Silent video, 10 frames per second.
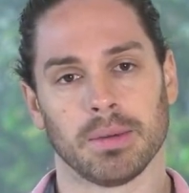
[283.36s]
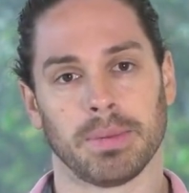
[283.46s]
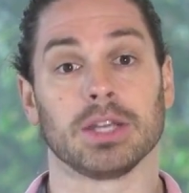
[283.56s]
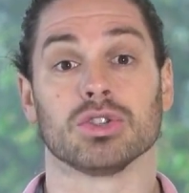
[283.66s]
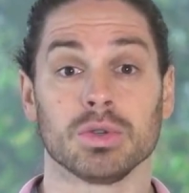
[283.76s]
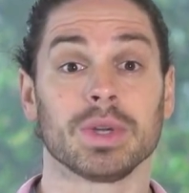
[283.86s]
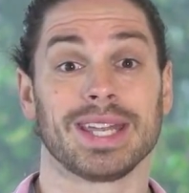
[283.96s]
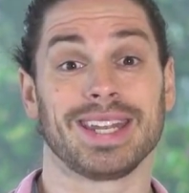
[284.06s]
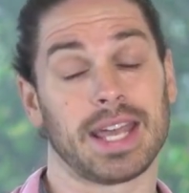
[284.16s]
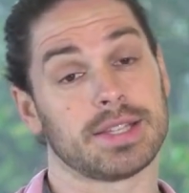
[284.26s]
but you're doing
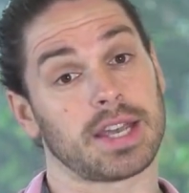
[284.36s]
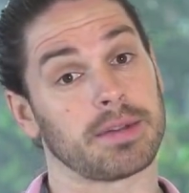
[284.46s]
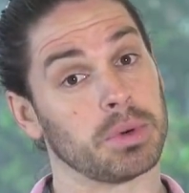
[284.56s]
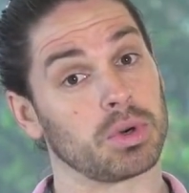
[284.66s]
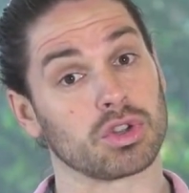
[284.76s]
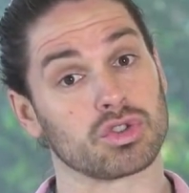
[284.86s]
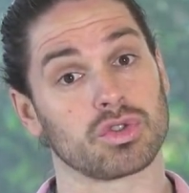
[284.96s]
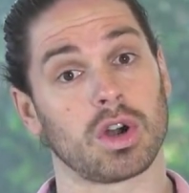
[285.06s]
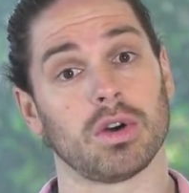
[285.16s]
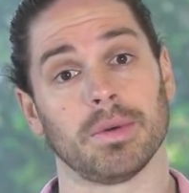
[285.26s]
it again to have more
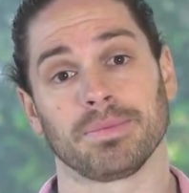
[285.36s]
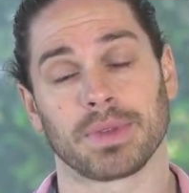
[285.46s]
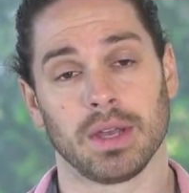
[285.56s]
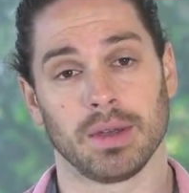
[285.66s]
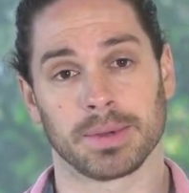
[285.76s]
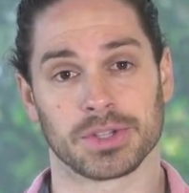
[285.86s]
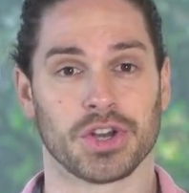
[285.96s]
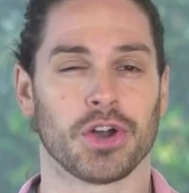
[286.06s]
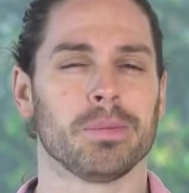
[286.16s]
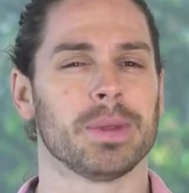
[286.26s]
control because
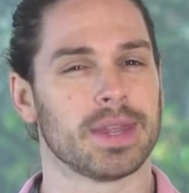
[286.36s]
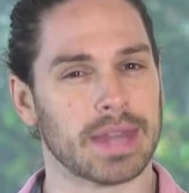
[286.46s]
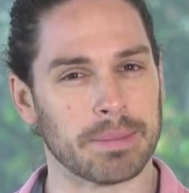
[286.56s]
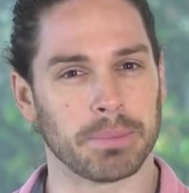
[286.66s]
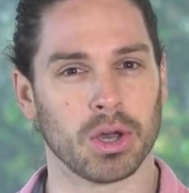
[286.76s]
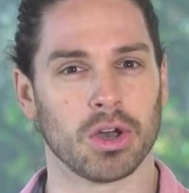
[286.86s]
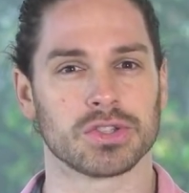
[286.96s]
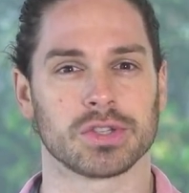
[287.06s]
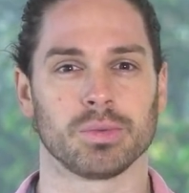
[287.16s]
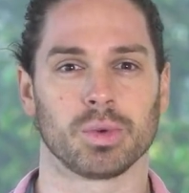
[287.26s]
you're hoping that that
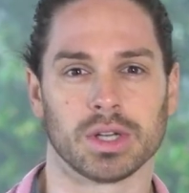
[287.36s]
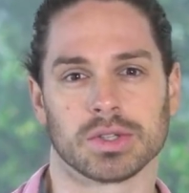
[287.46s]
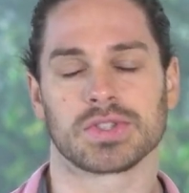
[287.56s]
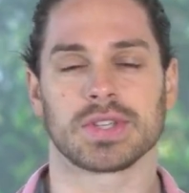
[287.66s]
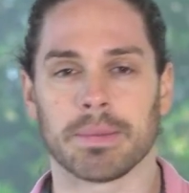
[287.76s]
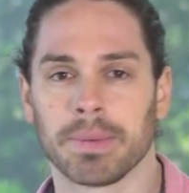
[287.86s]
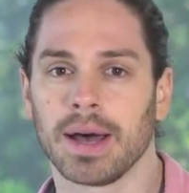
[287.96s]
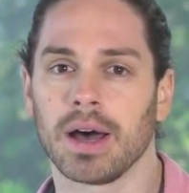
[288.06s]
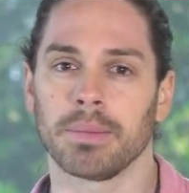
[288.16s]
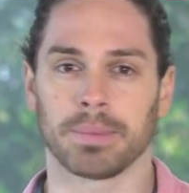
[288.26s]
person will step
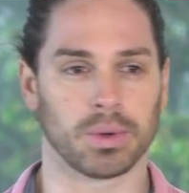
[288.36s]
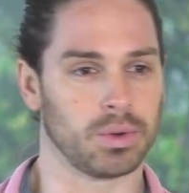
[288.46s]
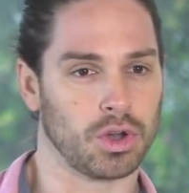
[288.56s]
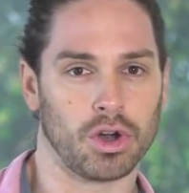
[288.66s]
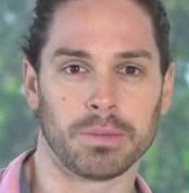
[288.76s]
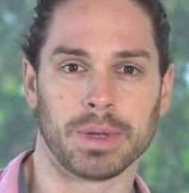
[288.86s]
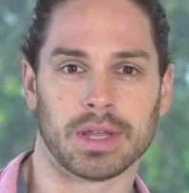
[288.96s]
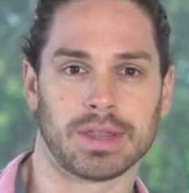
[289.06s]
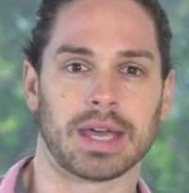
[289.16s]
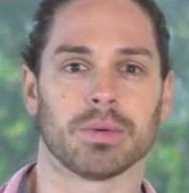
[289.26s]
up, or you're hoping
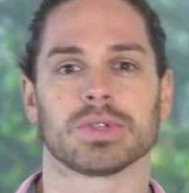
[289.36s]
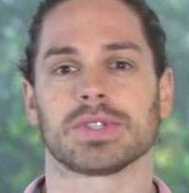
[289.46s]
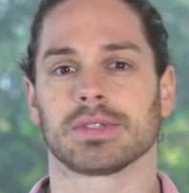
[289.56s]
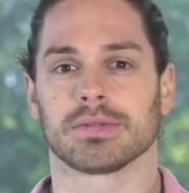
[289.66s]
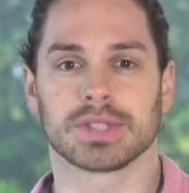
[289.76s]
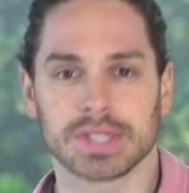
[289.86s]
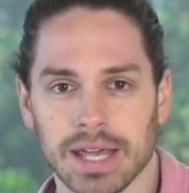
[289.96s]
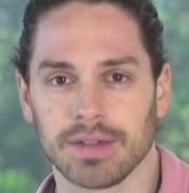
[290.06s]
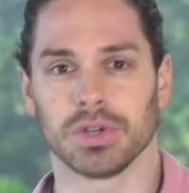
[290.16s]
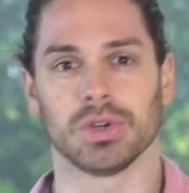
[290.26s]
that they will
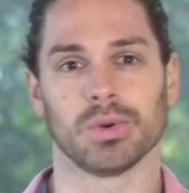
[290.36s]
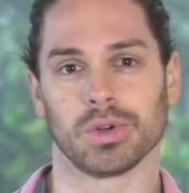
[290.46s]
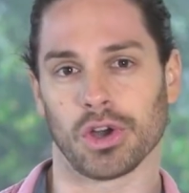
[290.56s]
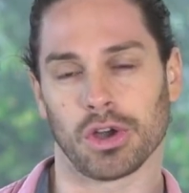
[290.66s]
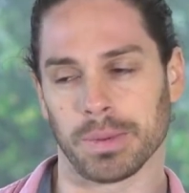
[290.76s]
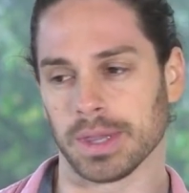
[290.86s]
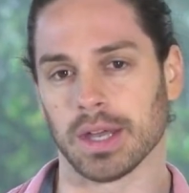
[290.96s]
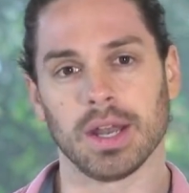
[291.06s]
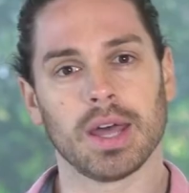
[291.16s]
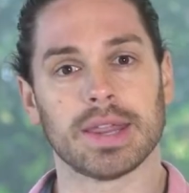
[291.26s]
save you, or you're hoping
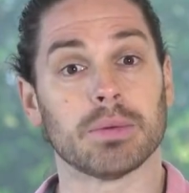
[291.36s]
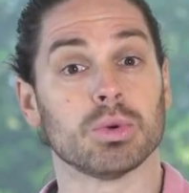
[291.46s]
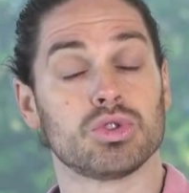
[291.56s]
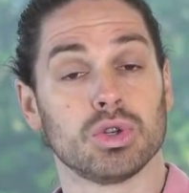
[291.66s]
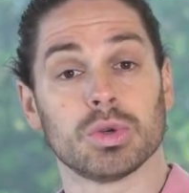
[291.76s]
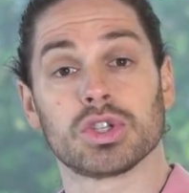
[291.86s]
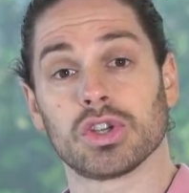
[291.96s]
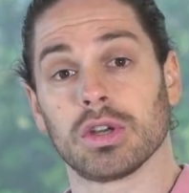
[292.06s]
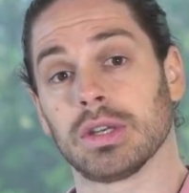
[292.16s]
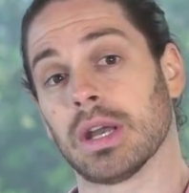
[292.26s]
that they will do a
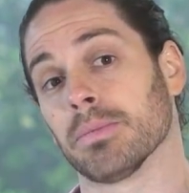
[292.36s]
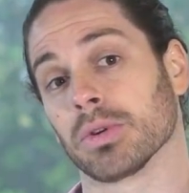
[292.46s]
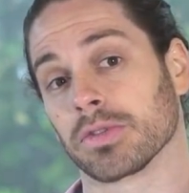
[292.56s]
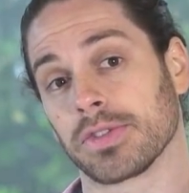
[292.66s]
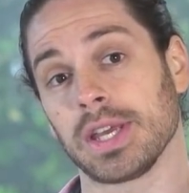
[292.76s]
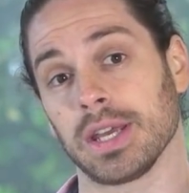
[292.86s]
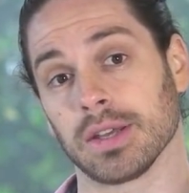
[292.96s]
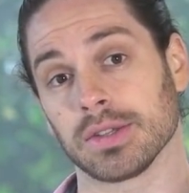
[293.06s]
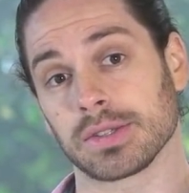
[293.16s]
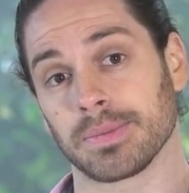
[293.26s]
certain number of
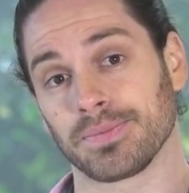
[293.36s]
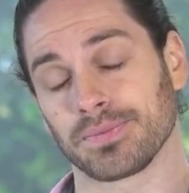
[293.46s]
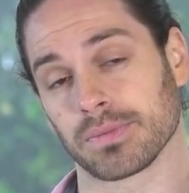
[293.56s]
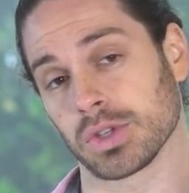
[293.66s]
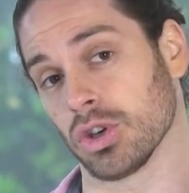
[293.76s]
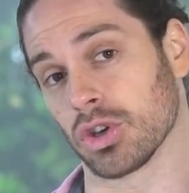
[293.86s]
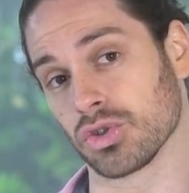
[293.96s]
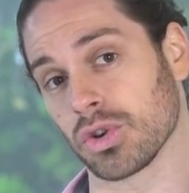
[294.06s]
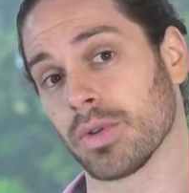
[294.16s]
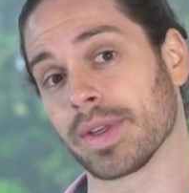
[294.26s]
things. So you're
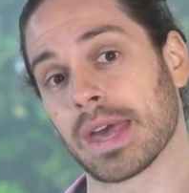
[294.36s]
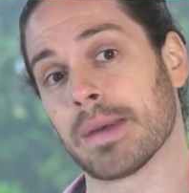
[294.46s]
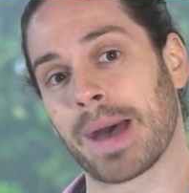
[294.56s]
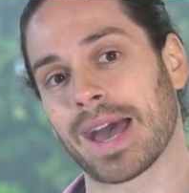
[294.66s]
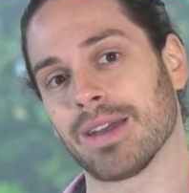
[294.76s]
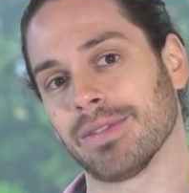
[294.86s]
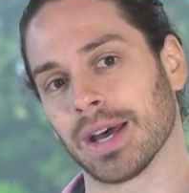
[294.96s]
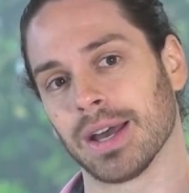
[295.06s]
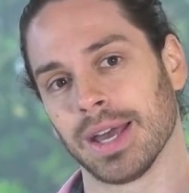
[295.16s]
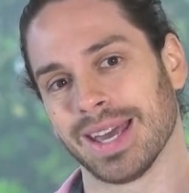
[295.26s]
controlling their
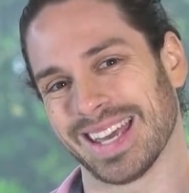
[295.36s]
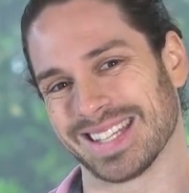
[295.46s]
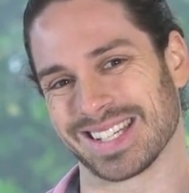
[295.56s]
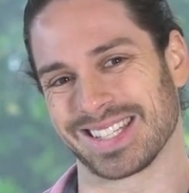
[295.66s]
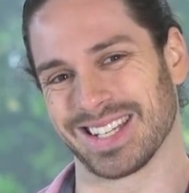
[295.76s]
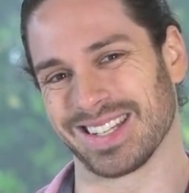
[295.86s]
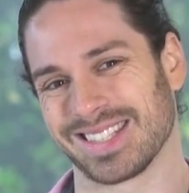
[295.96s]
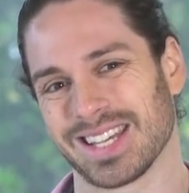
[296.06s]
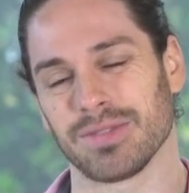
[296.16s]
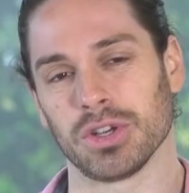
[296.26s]
behavior. It's just that
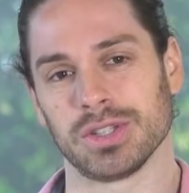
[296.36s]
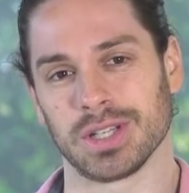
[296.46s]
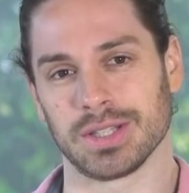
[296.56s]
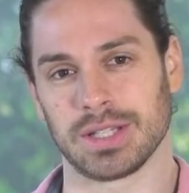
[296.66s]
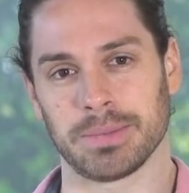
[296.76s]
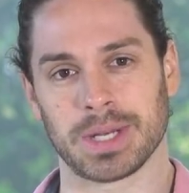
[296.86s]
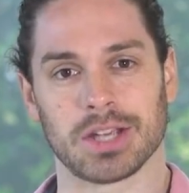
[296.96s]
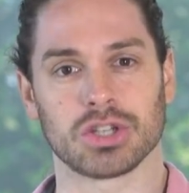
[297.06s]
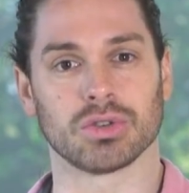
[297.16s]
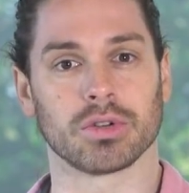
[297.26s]
instead of using
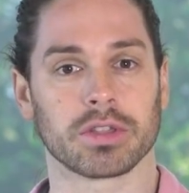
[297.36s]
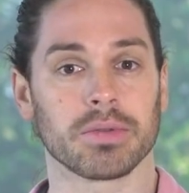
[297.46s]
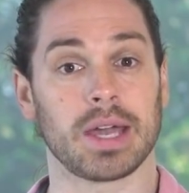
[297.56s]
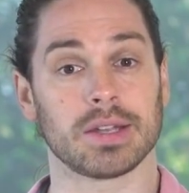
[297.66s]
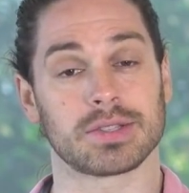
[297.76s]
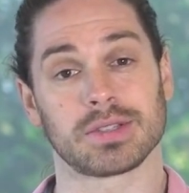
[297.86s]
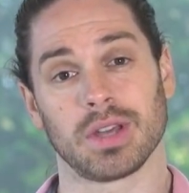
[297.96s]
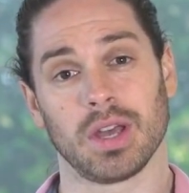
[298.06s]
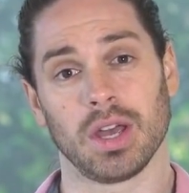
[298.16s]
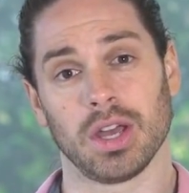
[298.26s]
intimidation or threats,
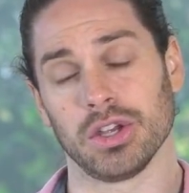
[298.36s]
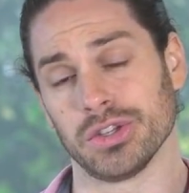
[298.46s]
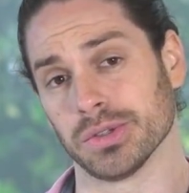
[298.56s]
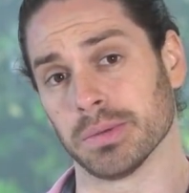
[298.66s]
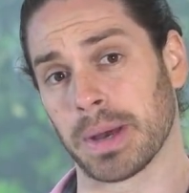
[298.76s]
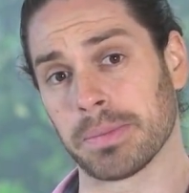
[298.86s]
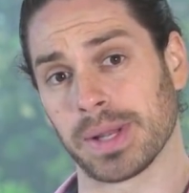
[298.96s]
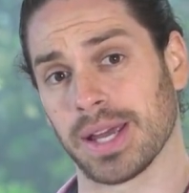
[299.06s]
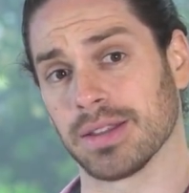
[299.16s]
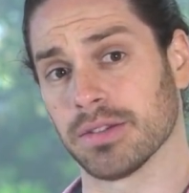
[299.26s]
you do it by
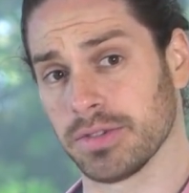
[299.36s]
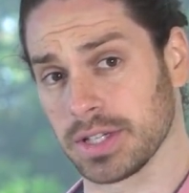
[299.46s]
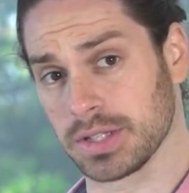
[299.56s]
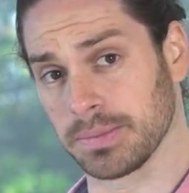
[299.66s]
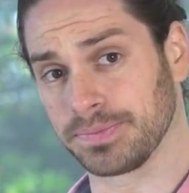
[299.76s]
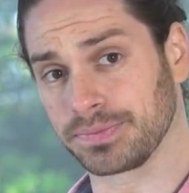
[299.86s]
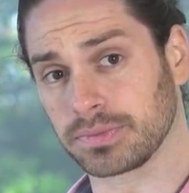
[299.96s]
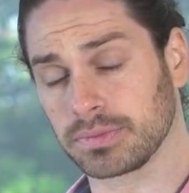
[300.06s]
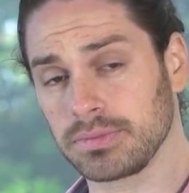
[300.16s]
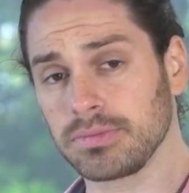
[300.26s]
playing the victim.
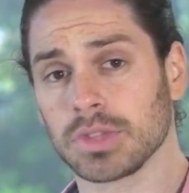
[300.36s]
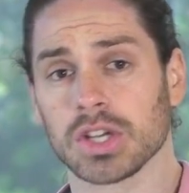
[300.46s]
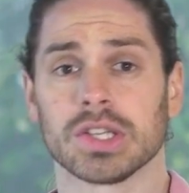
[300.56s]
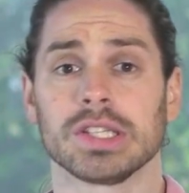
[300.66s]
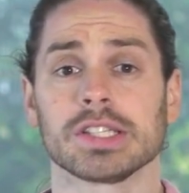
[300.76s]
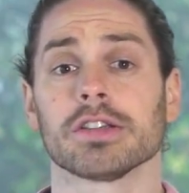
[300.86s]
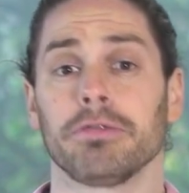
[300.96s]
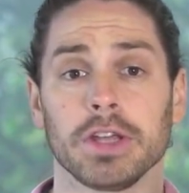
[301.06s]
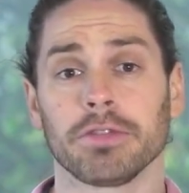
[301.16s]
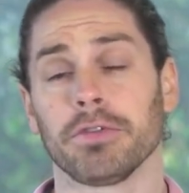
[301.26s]
This is the fifth